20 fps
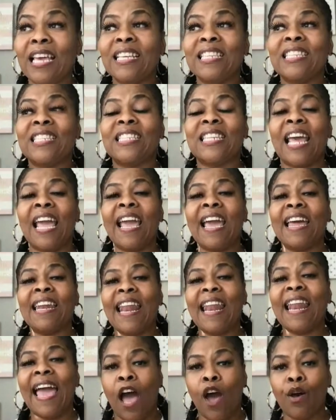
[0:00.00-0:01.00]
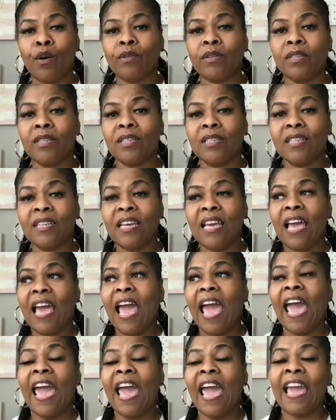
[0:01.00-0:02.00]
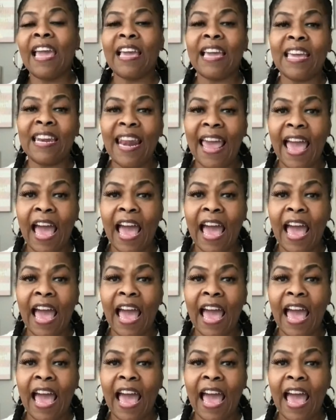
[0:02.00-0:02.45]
Staying out, hanging